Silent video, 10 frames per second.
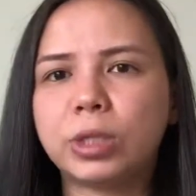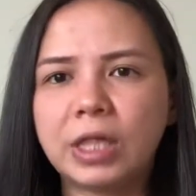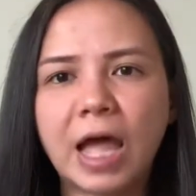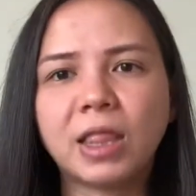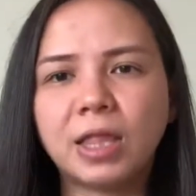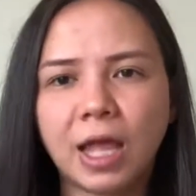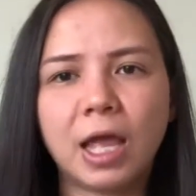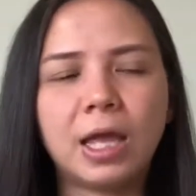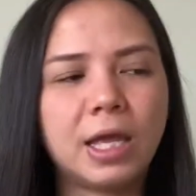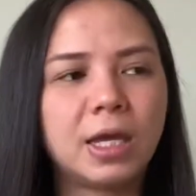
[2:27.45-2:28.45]
that
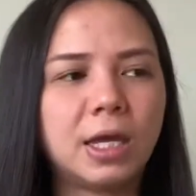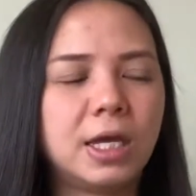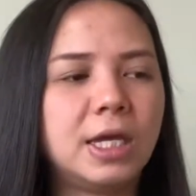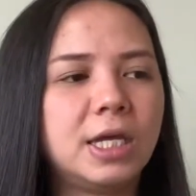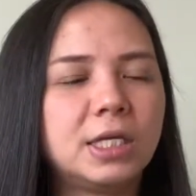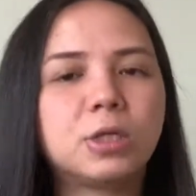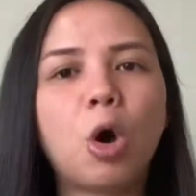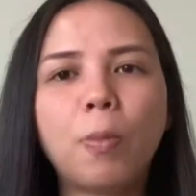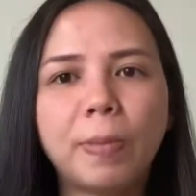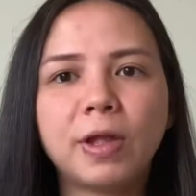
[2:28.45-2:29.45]
day is
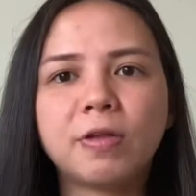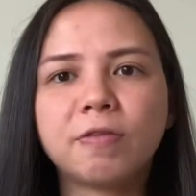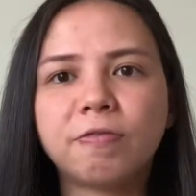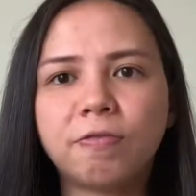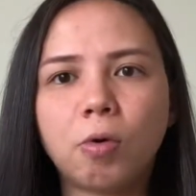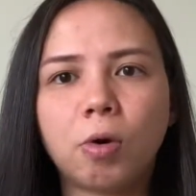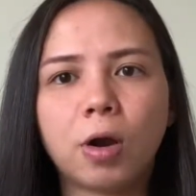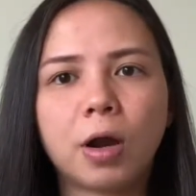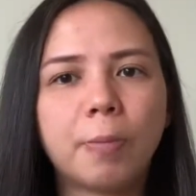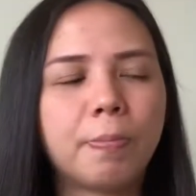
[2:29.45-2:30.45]
open
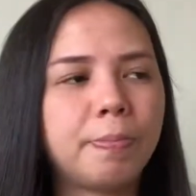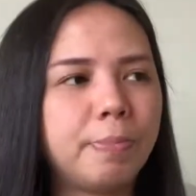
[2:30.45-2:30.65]
for